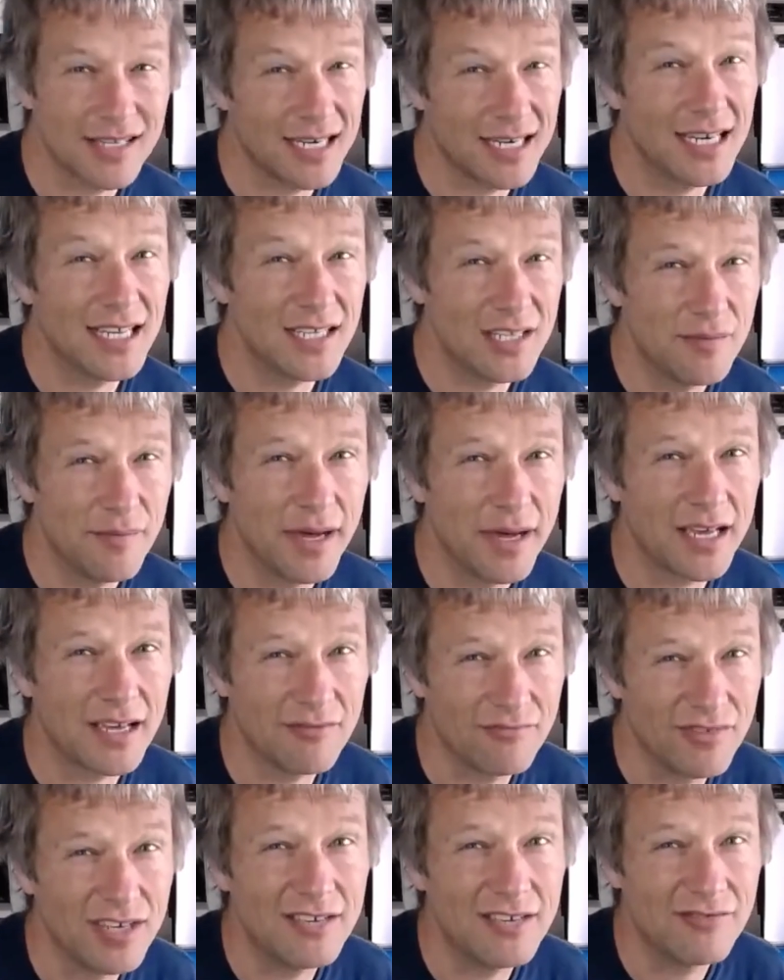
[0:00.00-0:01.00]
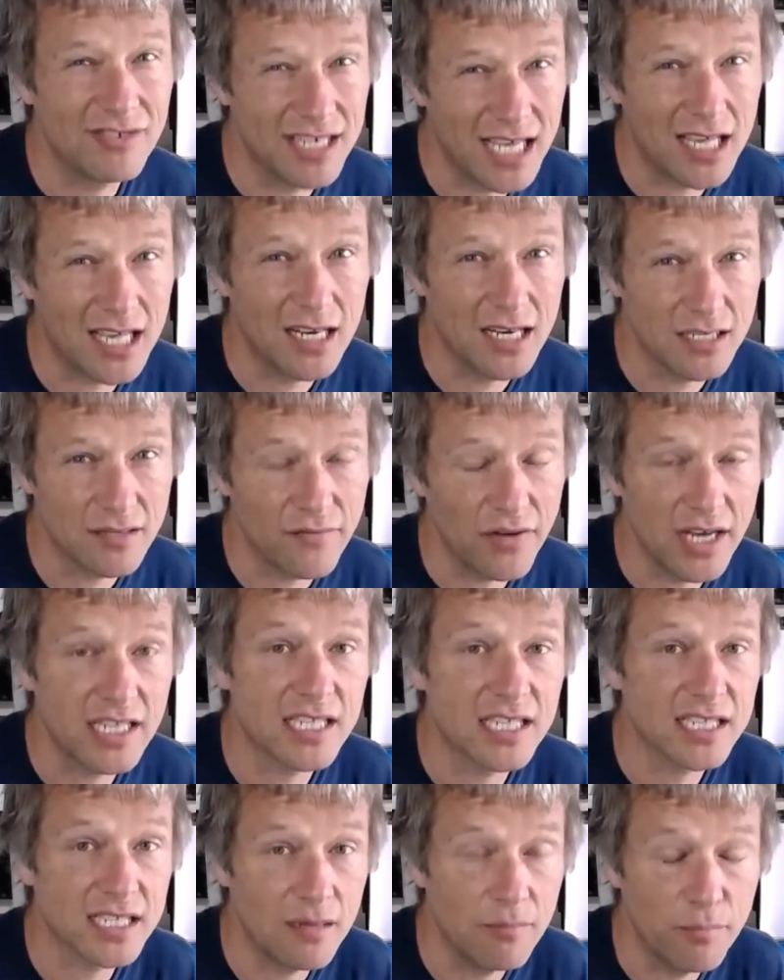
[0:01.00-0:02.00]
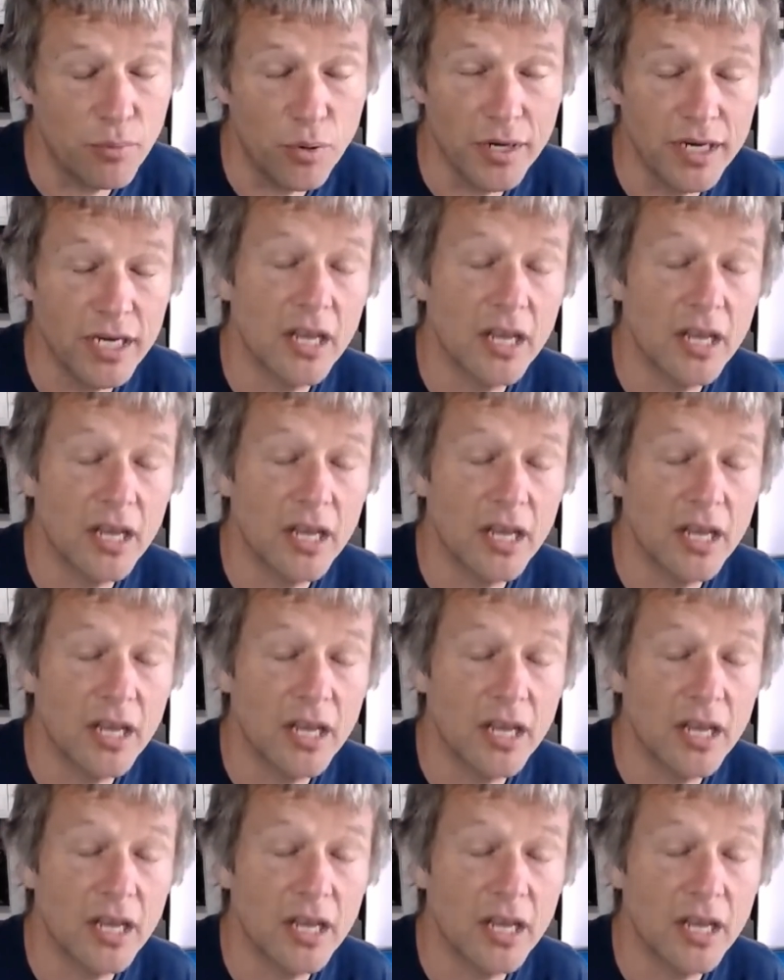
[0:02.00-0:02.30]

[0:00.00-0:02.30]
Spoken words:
unless you make a really ridiculous face at some point.